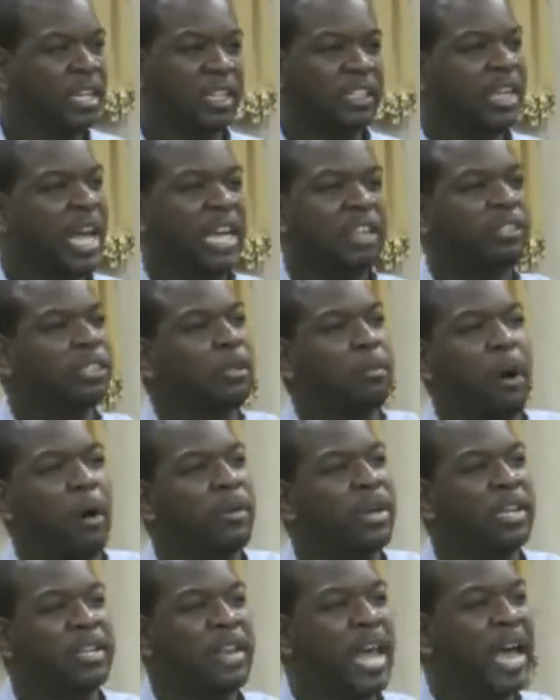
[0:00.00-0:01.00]

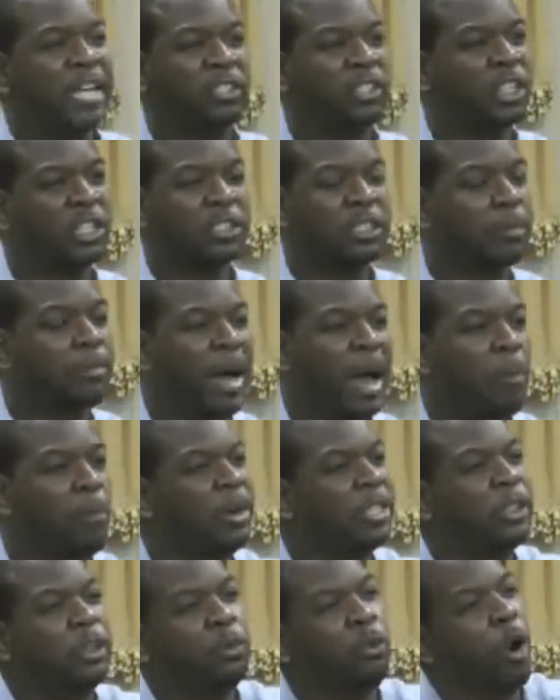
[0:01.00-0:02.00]
testimony is not just about
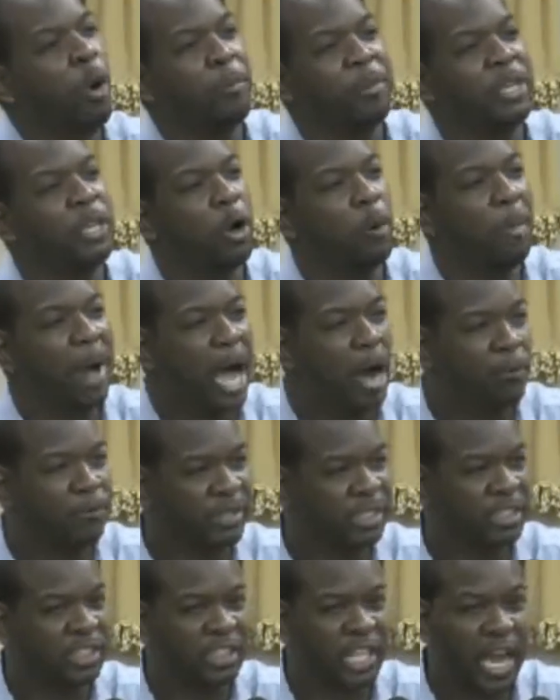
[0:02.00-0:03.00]
what you open your mouth
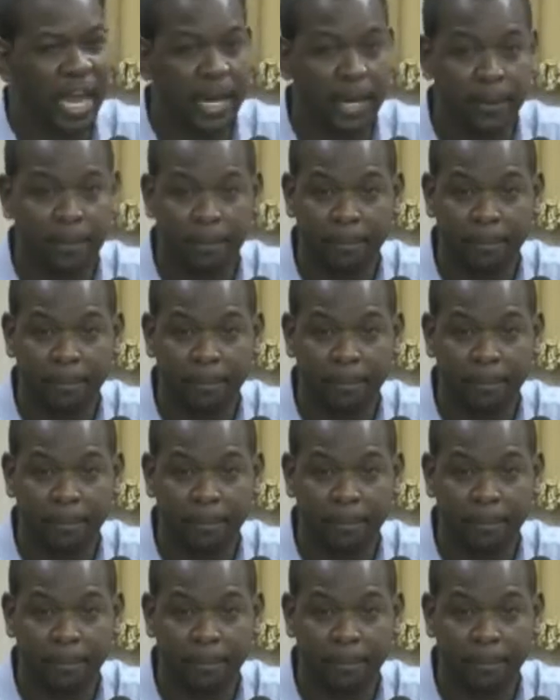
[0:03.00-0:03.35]
and say.